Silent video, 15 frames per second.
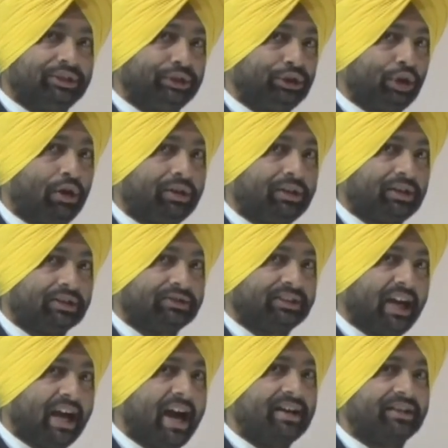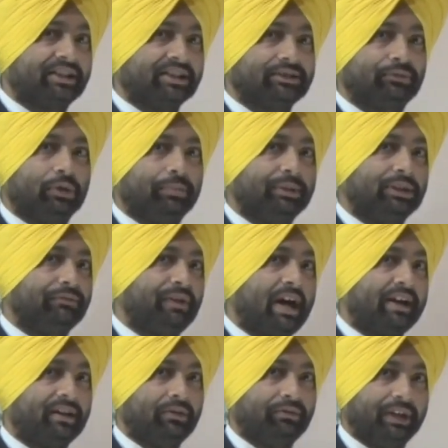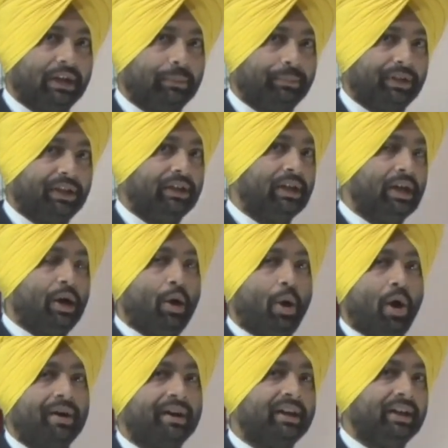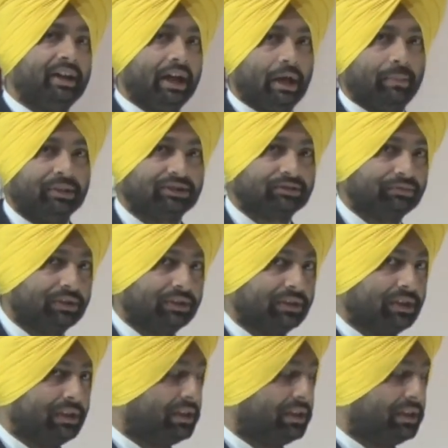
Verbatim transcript: shortcuts and this would be the final VDP on MS Word.